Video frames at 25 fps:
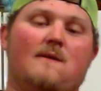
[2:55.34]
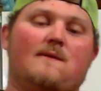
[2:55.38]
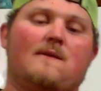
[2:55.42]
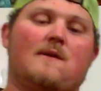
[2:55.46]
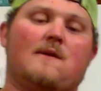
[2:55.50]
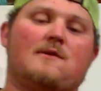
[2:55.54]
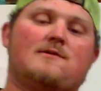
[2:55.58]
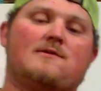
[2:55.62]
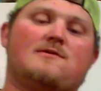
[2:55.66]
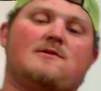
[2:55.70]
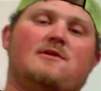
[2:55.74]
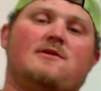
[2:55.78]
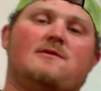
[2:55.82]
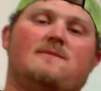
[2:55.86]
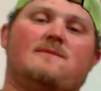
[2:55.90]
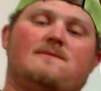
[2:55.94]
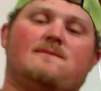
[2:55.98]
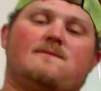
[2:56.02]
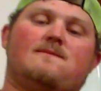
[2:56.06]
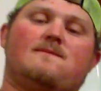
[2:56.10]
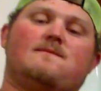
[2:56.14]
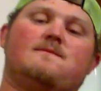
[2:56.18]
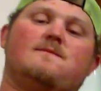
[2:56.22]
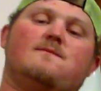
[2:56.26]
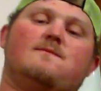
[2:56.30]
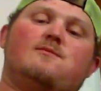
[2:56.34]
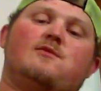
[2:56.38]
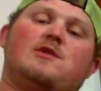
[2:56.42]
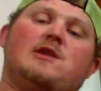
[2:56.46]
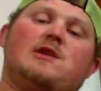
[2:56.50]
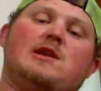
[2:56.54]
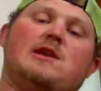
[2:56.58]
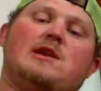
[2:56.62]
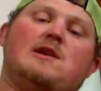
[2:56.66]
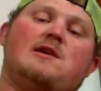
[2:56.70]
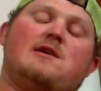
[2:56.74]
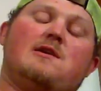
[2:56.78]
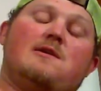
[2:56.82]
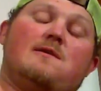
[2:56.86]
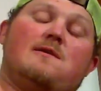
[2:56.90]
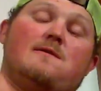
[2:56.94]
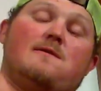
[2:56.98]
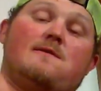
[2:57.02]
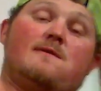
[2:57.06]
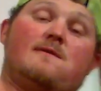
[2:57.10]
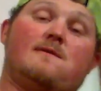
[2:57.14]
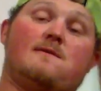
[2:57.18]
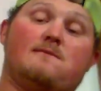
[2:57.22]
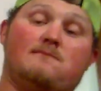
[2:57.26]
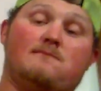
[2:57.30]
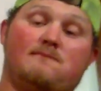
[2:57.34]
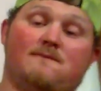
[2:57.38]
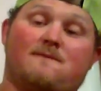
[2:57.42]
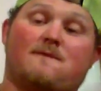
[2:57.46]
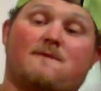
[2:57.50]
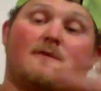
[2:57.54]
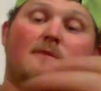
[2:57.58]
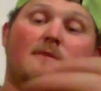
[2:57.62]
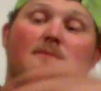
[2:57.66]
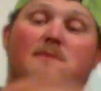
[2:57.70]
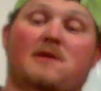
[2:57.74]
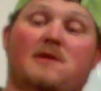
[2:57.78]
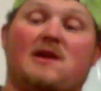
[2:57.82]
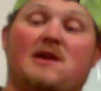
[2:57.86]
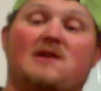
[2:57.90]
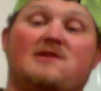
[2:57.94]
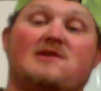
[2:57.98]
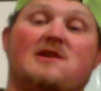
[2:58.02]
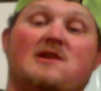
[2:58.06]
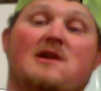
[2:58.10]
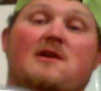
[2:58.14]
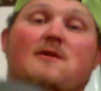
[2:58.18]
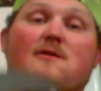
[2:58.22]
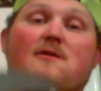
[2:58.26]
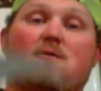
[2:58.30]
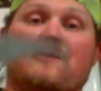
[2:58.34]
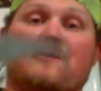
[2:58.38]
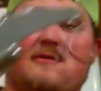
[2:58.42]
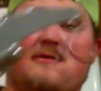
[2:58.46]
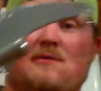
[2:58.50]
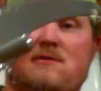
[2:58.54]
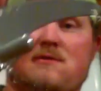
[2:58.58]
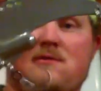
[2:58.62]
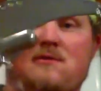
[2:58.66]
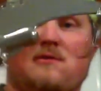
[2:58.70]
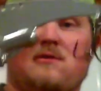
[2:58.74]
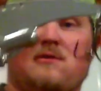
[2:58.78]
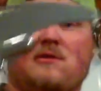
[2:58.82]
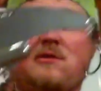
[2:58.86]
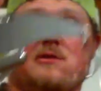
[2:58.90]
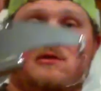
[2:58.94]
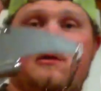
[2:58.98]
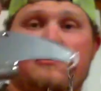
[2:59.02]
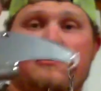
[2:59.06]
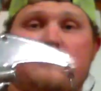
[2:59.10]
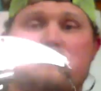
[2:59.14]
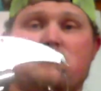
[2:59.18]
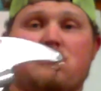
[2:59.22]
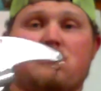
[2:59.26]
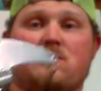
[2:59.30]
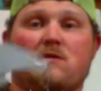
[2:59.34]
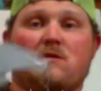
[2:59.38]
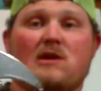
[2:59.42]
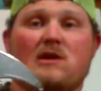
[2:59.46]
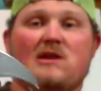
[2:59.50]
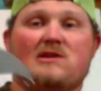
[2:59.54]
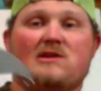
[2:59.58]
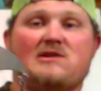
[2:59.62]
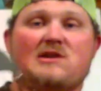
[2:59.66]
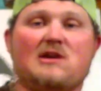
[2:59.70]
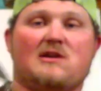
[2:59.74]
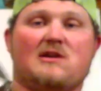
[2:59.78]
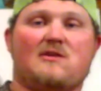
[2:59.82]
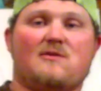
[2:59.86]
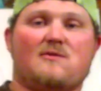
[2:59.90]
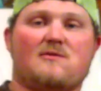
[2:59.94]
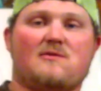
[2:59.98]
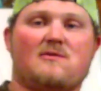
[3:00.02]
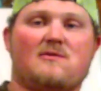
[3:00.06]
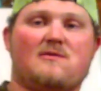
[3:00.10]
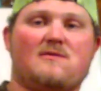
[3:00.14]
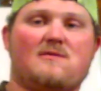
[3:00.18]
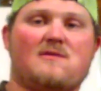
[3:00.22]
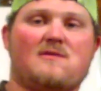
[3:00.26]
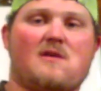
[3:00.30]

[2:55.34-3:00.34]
First up, we got from Ledge Hog, the Ledge Hog.